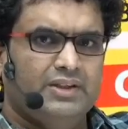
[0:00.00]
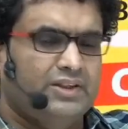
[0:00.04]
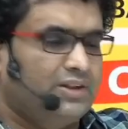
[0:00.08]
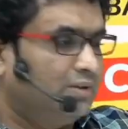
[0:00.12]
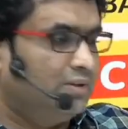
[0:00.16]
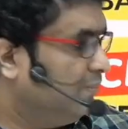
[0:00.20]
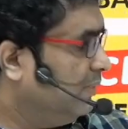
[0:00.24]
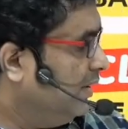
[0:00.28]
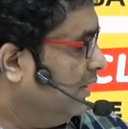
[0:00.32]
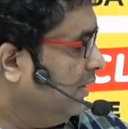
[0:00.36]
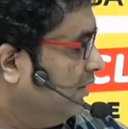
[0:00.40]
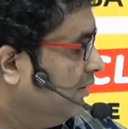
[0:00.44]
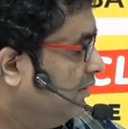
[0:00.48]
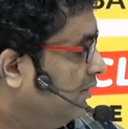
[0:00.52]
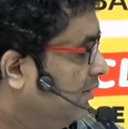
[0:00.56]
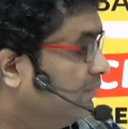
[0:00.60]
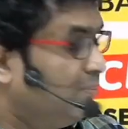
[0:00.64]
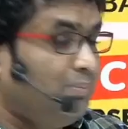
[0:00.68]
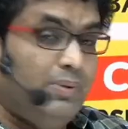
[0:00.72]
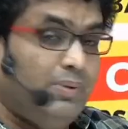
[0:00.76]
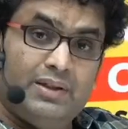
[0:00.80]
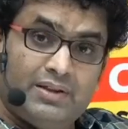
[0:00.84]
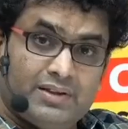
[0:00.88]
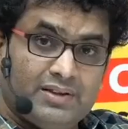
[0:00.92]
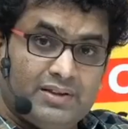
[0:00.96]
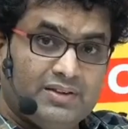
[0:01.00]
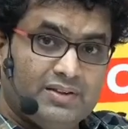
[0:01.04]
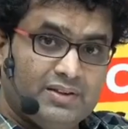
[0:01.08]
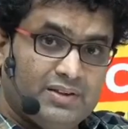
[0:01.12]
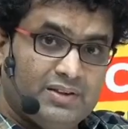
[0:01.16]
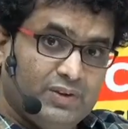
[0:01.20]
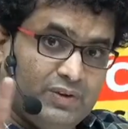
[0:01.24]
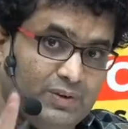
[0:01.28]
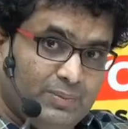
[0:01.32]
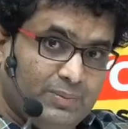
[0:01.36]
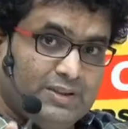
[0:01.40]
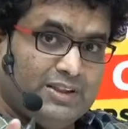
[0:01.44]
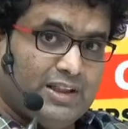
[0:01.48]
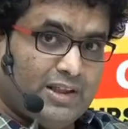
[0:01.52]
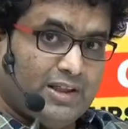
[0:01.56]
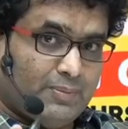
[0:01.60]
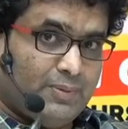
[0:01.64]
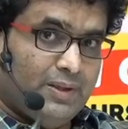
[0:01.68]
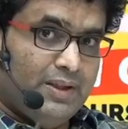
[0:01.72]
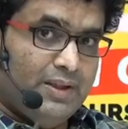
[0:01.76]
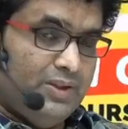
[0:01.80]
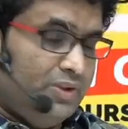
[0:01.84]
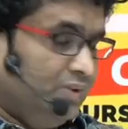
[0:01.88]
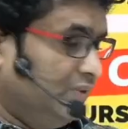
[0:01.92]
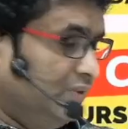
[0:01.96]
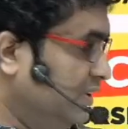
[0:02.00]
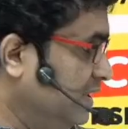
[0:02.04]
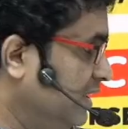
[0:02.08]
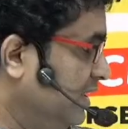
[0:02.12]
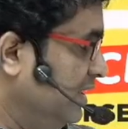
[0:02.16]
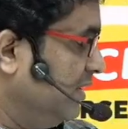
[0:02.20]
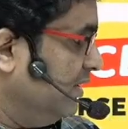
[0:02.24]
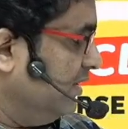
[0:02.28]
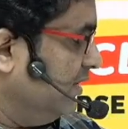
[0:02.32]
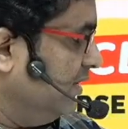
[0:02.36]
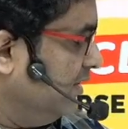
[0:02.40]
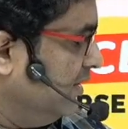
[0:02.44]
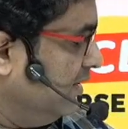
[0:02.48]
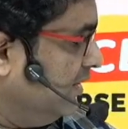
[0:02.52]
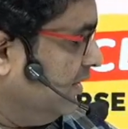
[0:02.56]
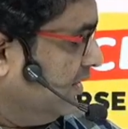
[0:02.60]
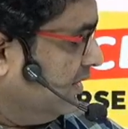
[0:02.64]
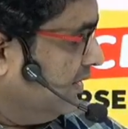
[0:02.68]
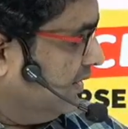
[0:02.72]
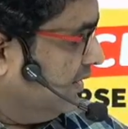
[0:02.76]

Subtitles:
part, but you will be surprised to see that